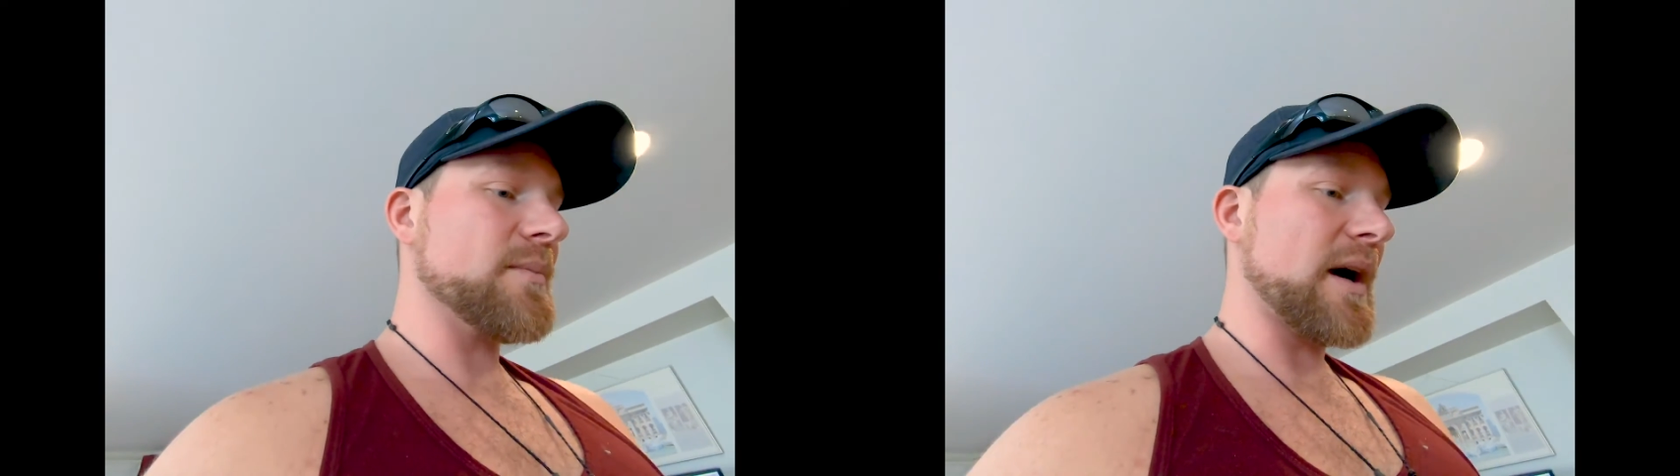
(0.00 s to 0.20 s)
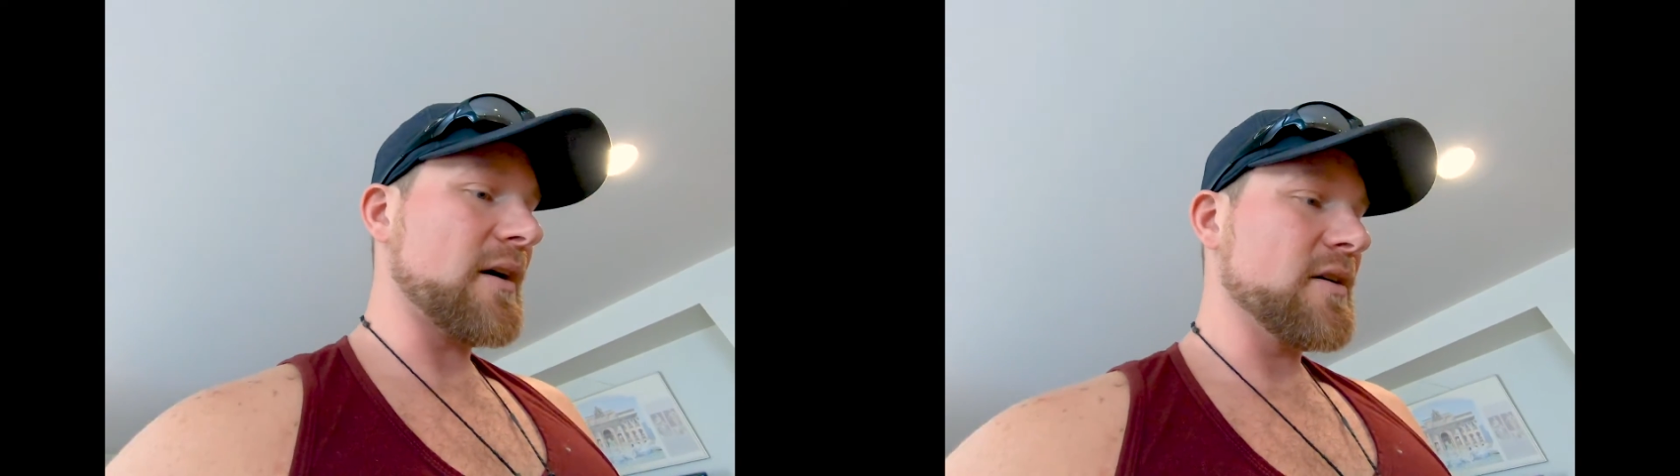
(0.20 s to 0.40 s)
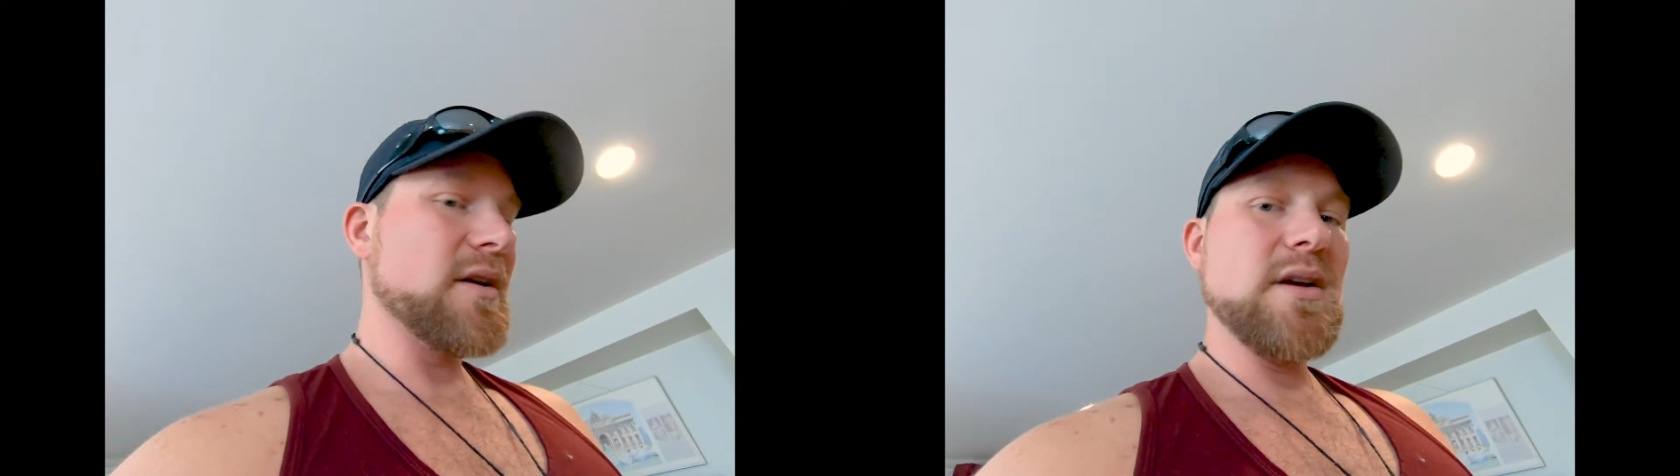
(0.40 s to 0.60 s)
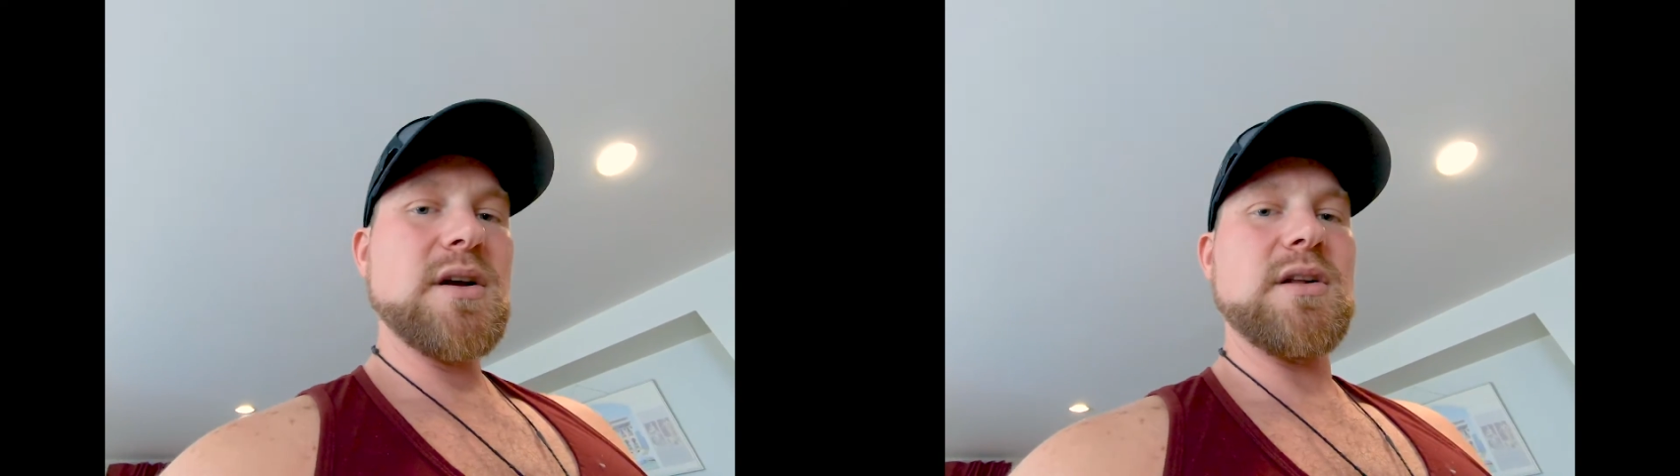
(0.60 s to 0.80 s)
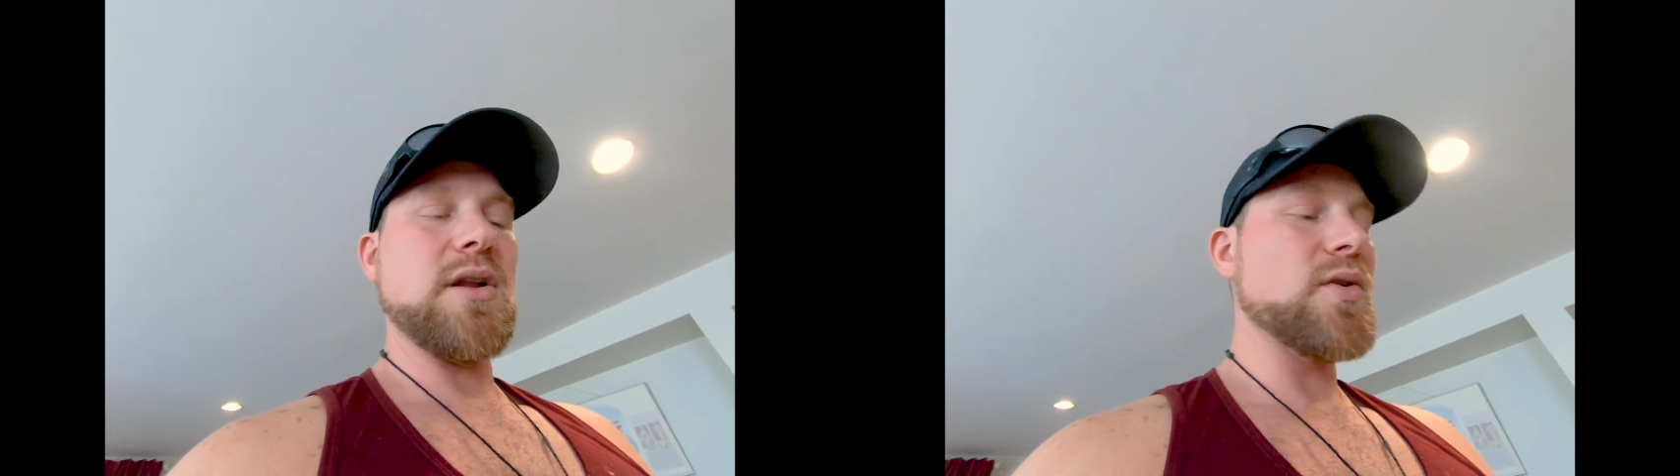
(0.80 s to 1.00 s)
about
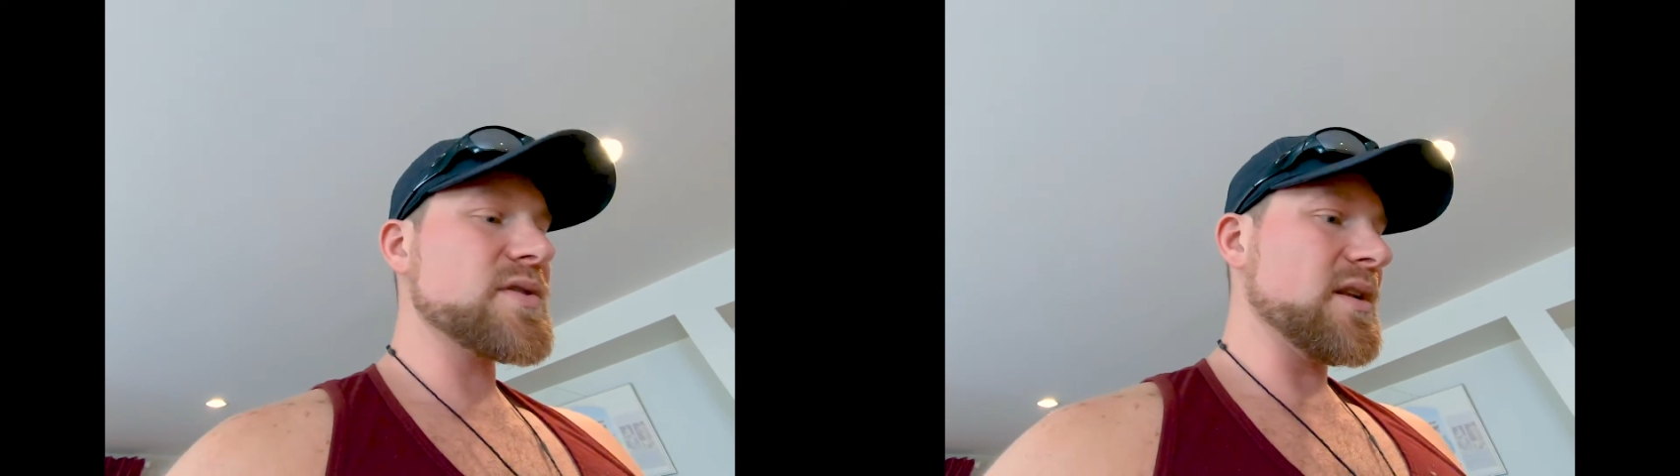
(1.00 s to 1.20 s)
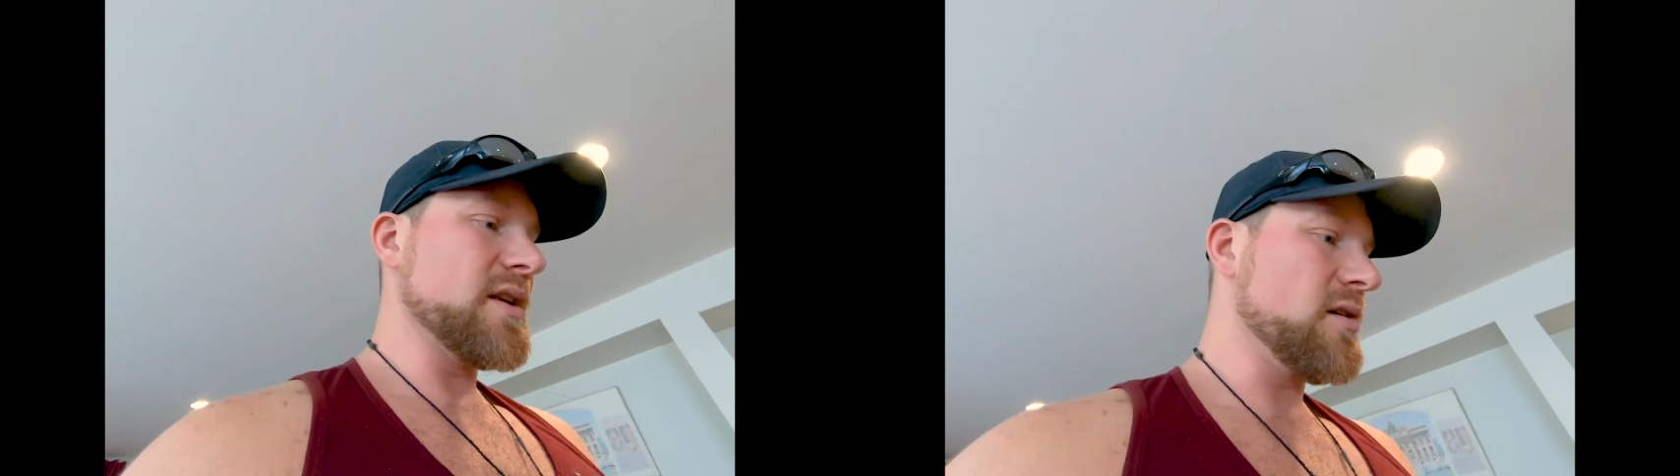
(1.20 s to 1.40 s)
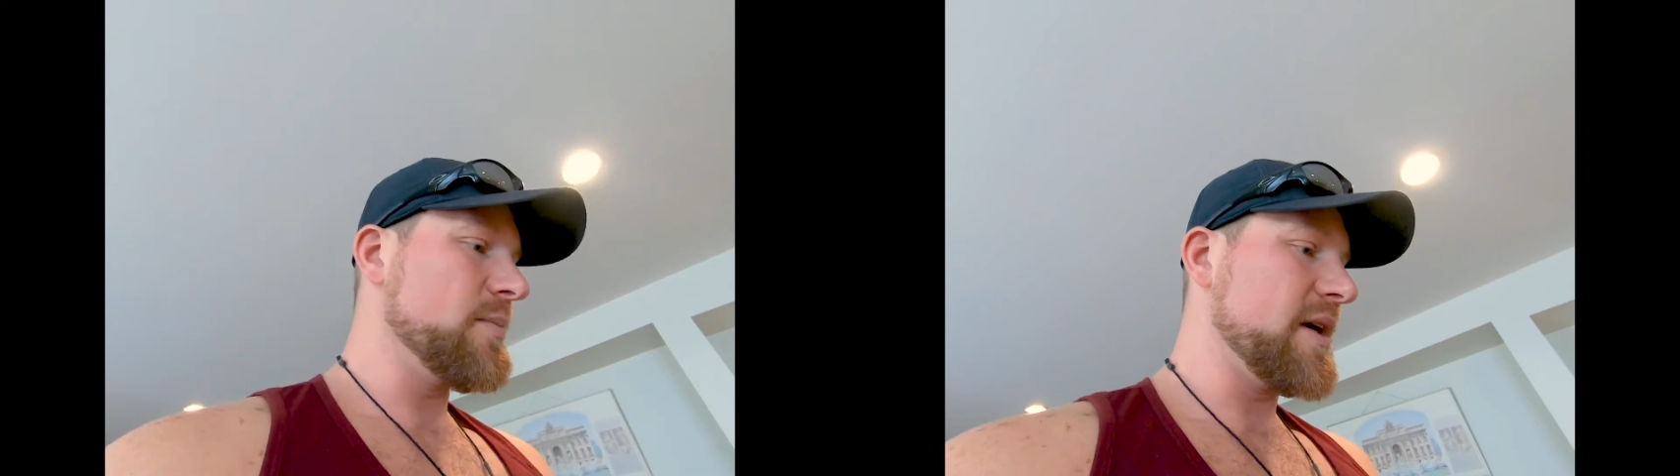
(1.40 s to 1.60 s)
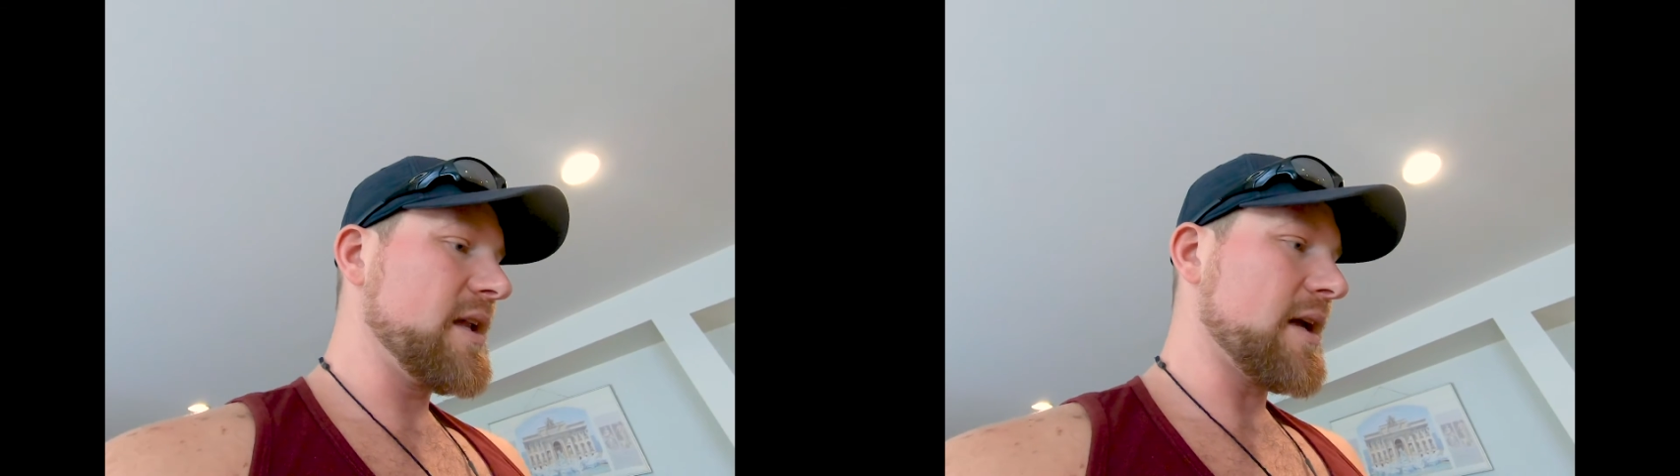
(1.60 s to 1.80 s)
clothes a little bit,